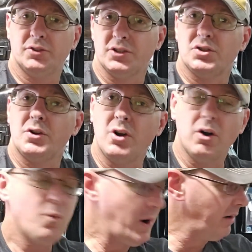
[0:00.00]
so you're
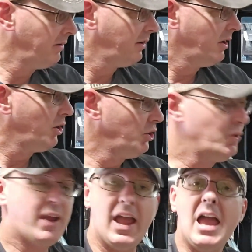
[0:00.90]
aware, you
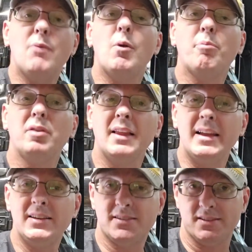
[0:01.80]
can
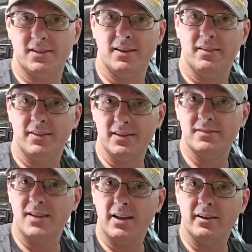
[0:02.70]
replace this
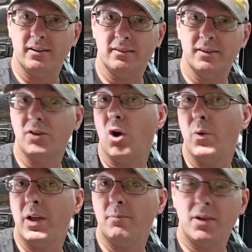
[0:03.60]
netting, this
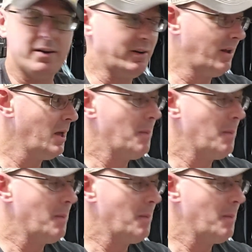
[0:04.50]
OEM netting,